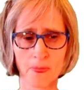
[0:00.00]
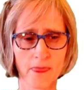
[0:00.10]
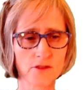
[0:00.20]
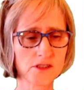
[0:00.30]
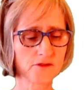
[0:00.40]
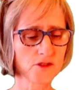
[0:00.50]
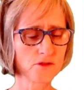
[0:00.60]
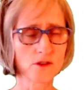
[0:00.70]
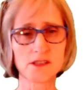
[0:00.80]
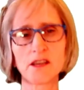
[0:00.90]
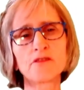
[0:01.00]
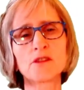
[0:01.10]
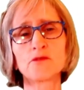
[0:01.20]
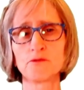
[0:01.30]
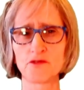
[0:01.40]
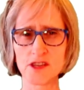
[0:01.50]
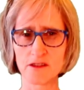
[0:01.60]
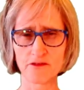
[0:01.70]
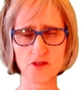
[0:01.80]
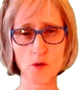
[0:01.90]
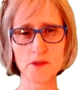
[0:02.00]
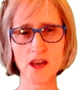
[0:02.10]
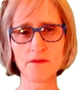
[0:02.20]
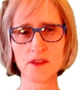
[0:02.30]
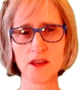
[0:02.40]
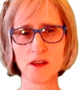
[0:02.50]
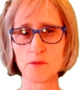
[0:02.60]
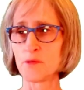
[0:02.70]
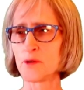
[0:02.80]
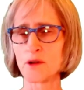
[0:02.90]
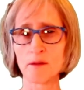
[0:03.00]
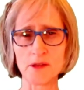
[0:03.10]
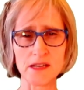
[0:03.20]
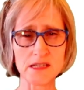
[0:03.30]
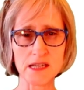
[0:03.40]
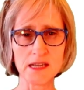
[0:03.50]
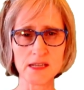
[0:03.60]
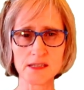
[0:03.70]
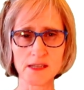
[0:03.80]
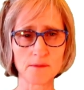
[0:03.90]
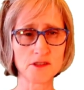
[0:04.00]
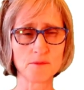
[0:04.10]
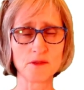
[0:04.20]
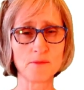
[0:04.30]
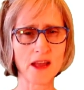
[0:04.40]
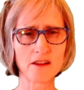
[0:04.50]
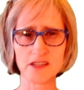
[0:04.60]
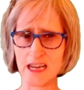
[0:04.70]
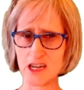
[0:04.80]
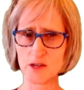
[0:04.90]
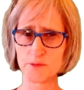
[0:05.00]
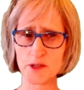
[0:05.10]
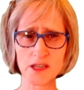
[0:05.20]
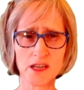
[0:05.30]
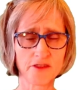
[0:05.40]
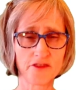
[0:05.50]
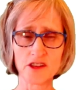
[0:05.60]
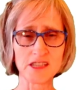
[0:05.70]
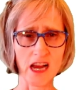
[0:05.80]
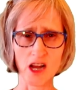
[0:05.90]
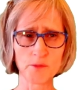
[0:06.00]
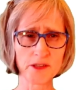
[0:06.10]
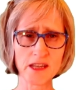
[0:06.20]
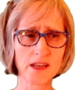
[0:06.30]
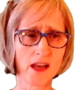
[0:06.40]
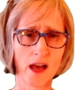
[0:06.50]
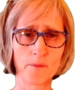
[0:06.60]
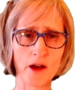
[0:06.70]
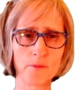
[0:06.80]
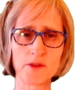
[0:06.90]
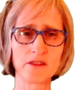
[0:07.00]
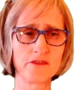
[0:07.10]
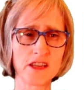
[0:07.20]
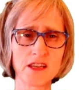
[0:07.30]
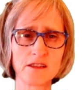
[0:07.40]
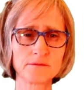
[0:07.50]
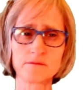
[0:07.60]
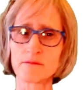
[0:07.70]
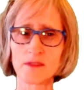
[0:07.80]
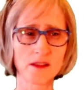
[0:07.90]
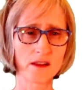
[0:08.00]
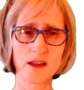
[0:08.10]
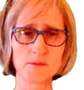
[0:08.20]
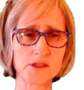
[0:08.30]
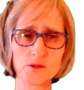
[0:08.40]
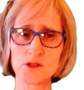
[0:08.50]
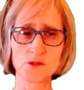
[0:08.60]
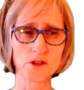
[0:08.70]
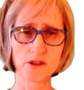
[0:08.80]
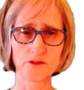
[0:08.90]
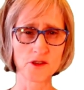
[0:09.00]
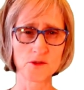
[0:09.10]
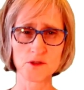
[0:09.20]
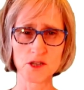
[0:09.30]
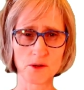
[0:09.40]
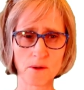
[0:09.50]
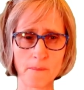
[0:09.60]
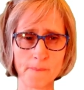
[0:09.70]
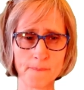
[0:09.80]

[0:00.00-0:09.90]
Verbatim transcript: Those of you who are suffering from vegan phobia, people who are being teased and to be made terrible, feel terribly about being vegan, I am so sorry for you too.